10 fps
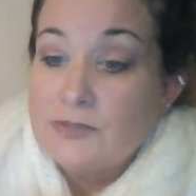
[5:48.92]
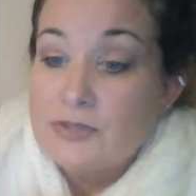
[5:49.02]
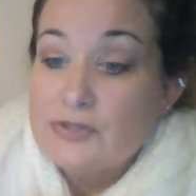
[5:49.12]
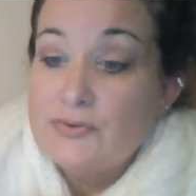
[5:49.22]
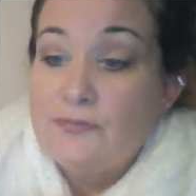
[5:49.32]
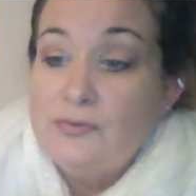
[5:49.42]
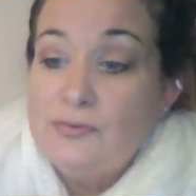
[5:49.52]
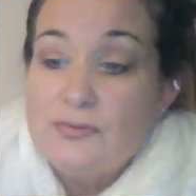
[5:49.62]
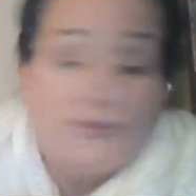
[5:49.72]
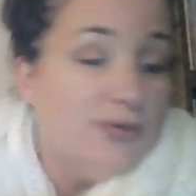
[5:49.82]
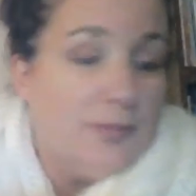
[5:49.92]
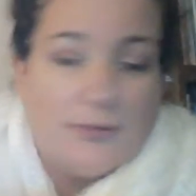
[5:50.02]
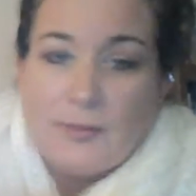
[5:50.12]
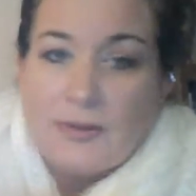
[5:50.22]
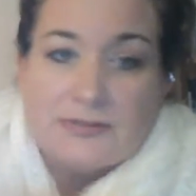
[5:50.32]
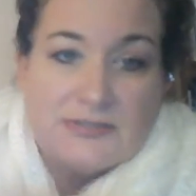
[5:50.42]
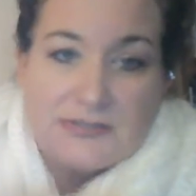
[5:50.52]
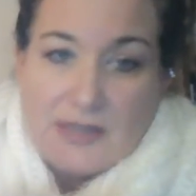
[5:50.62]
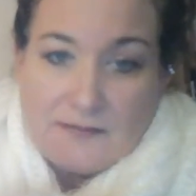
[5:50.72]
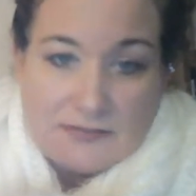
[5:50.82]
so if there's no
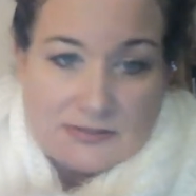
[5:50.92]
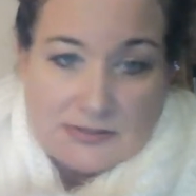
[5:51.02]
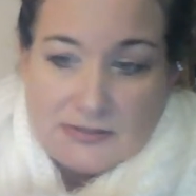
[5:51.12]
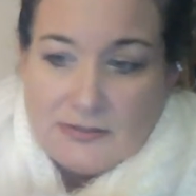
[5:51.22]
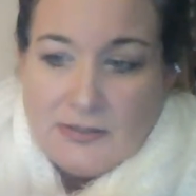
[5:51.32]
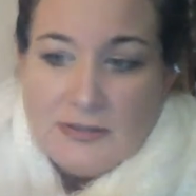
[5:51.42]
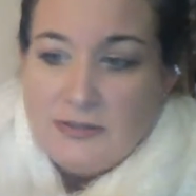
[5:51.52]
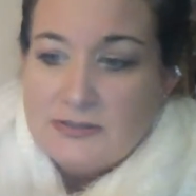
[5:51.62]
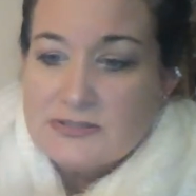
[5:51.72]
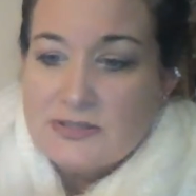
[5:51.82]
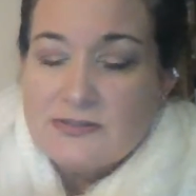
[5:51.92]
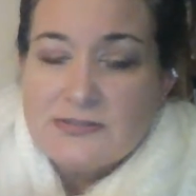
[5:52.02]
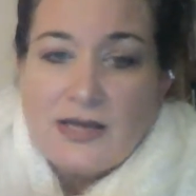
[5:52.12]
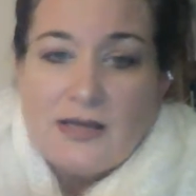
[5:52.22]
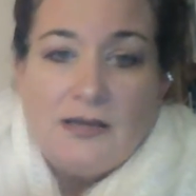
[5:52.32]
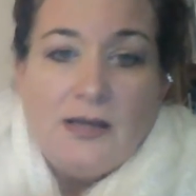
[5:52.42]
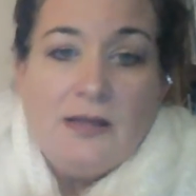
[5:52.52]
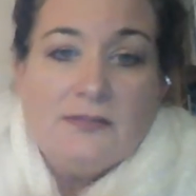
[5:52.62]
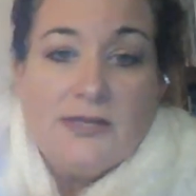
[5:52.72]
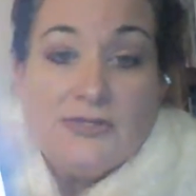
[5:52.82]
prerequisites, obviously skill set,
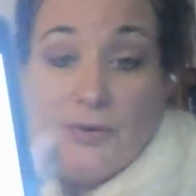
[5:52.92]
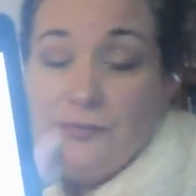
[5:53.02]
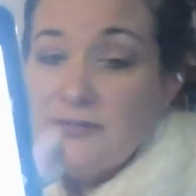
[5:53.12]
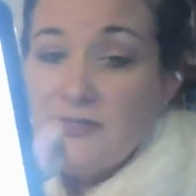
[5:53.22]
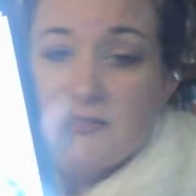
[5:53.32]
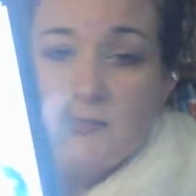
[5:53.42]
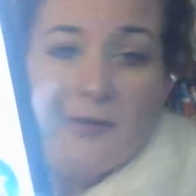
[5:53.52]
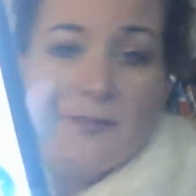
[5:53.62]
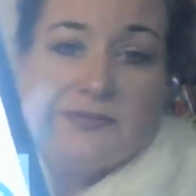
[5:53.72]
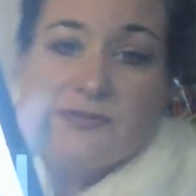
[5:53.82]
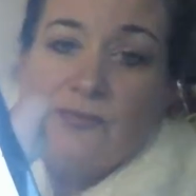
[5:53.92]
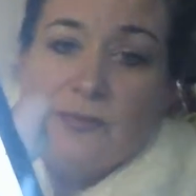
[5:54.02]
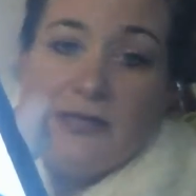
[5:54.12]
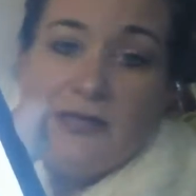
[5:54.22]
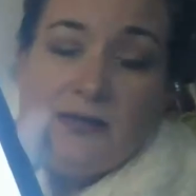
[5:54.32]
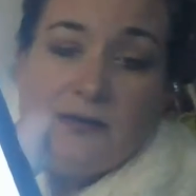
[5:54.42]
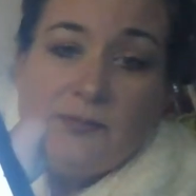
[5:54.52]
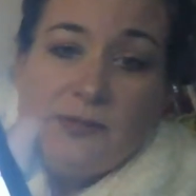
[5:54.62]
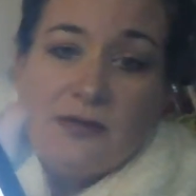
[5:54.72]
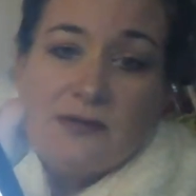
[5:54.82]
they don't need to be able to read
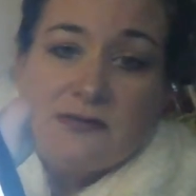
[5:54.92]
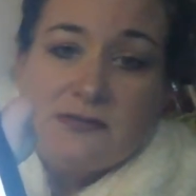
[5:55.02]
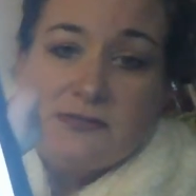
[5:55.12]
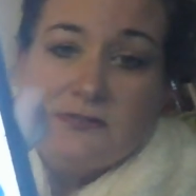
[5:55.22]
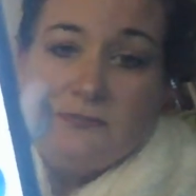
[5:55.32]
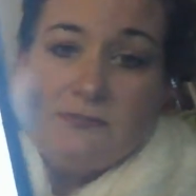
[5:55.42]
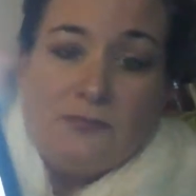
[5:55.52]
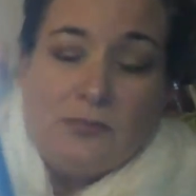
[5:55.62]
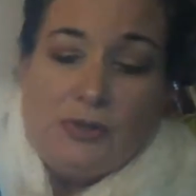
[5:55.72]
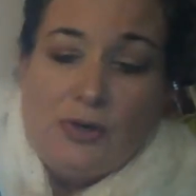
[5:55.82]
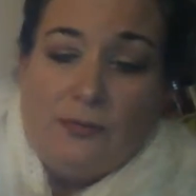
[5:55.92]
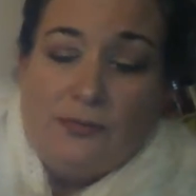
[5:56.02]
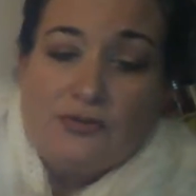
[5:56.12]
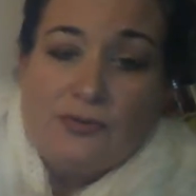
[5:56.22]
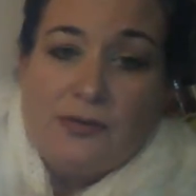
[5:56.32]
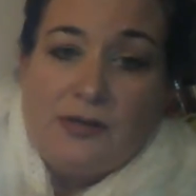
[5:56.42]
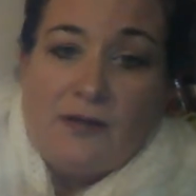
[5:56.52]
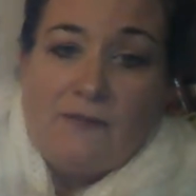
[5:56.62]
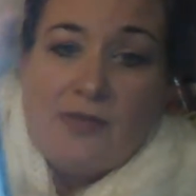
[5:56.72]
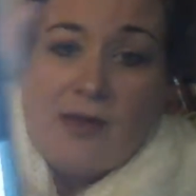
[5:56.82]
because, you know, majority
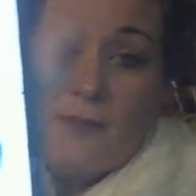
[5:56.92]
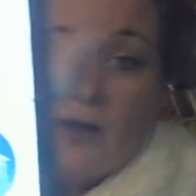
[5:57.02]
of them